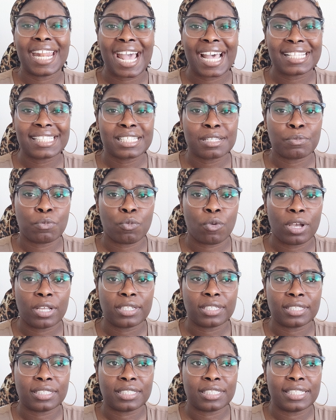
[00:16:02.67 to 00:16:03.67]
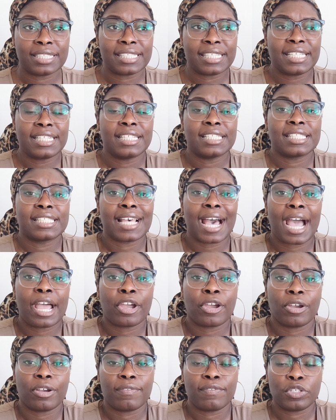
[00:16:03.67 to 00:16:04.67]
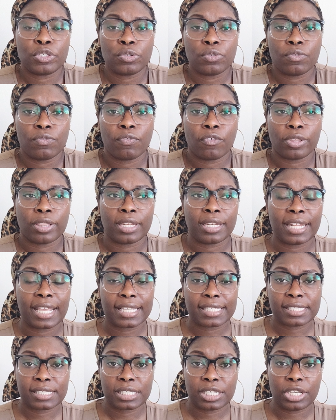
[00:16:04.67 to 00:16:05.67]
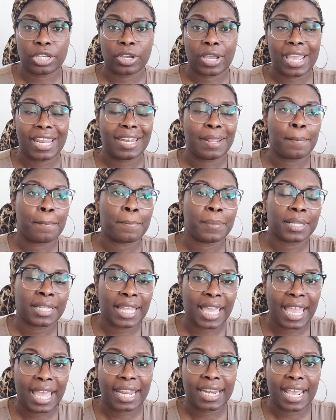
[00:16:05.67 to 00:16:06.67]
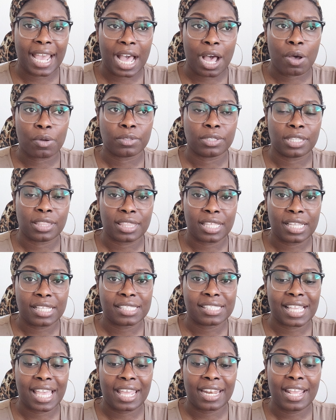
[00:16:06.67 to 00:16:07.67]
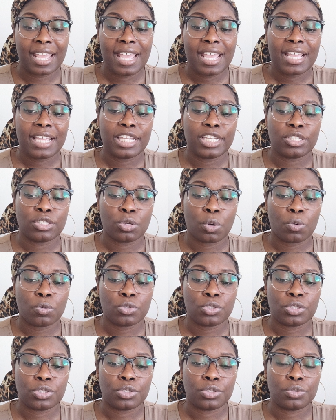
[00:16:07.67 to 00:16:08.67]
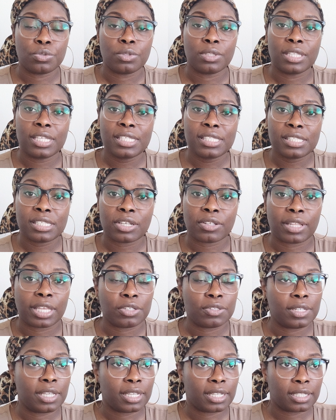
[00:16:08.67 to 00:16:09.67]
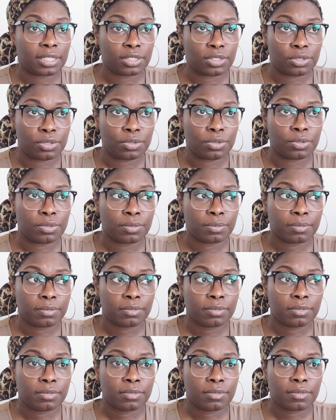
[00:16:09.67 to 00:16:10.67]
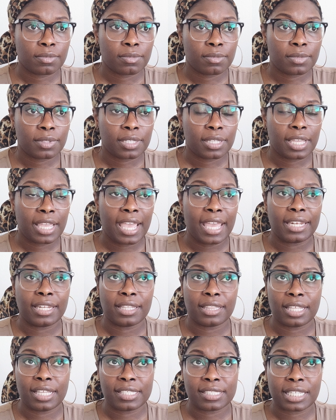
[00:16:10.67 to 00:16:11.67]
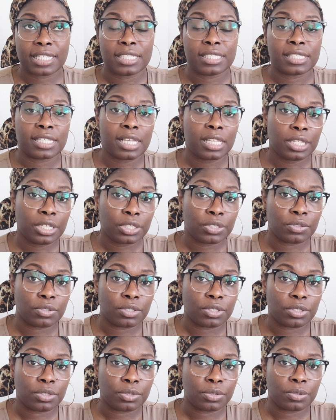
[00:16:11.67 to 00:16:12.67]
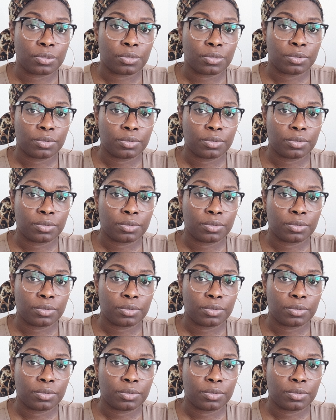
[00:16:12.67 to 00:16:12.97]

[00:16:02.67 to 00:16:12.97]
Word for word: ask Him what does He desire of you for the next year, and then plan out the things that He told you to do this year that you didn't do, and the things that He's telling you to do,